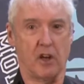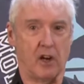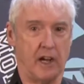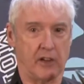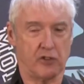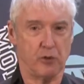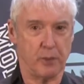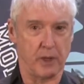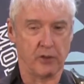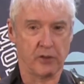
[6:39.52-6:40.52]
our actual
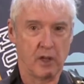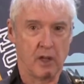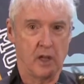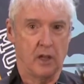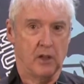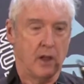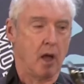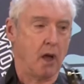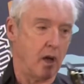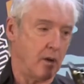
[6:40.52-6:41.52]
piece,
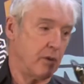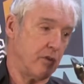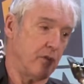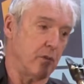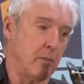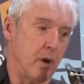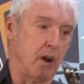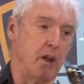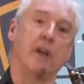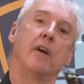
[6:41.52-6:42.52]
which is
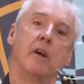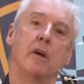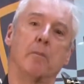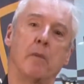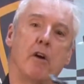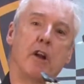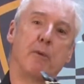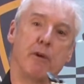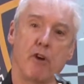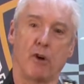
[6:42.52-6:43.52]
Merrily
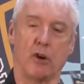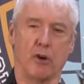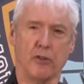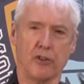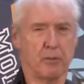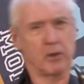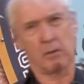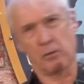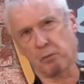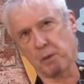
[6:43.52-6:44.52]
We Roll Along.
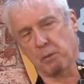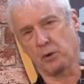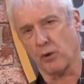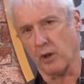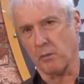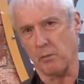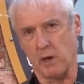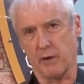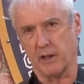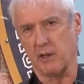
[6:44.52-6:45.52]
Sometimes people call it
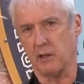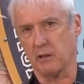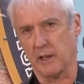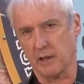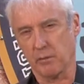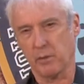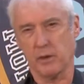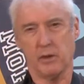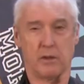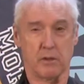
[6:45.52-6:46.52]
Mary Had a Little Lamb, but
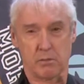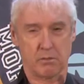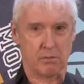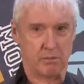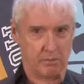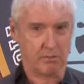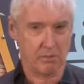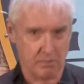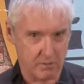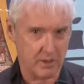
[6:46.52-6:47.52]
it's
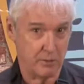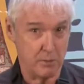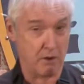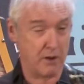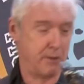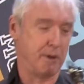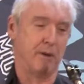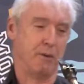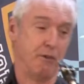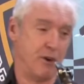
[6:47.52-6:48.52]
Merrily
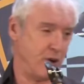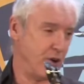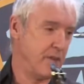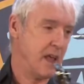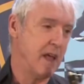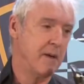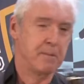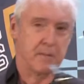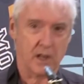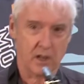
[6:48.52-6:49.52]
We Roll Along.
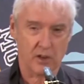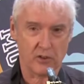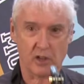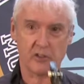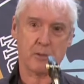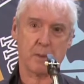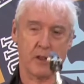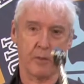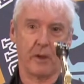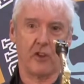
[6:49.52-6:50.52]
And it goes, I'll just play
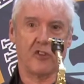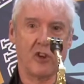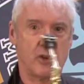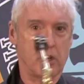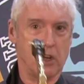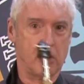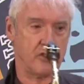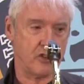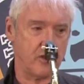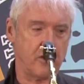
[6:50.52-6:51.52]
the piece so you can hear it,
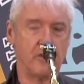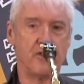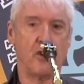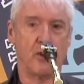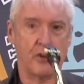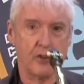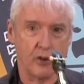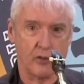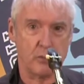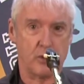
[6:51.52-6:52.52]
see if you can follow it
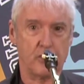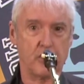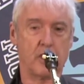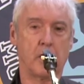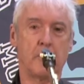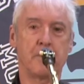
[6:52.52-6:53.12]
on the music.